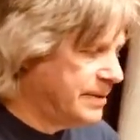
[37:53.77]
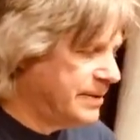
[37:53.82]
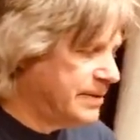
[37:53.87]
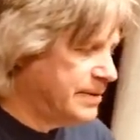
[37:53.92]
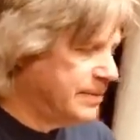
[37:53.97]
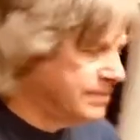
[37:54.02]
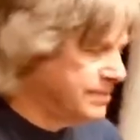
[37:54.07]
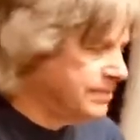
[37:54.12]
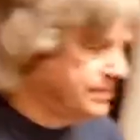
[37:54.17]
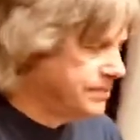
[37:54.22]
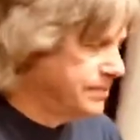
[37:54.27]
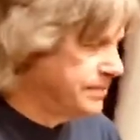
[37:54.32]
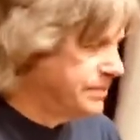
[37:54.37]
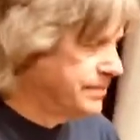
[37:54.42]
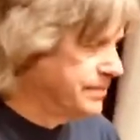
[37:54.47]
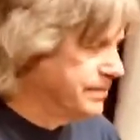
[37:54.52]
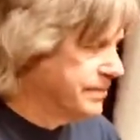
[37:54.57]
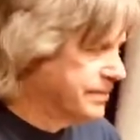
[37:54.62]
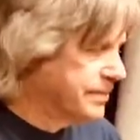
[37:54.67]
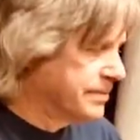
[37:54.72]

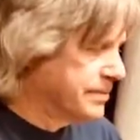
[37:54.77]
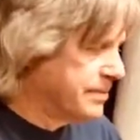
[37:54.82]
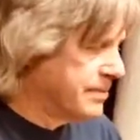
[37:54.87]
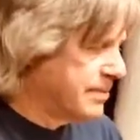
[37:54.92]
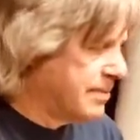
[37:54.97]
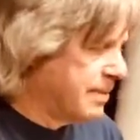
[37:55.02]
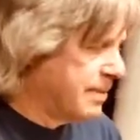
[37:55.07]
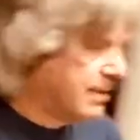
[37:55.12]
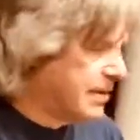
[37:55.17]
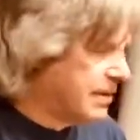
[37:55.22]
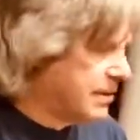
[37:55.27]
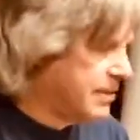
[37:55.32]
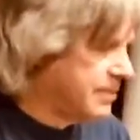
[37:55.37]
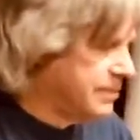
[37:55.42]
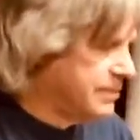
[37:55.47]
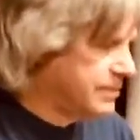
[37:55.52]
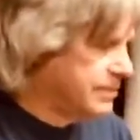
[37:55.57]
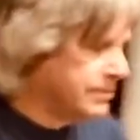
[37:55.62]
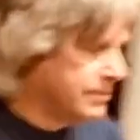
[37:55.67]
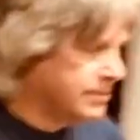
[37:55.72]
It just
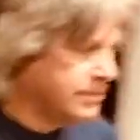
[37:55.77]
seems to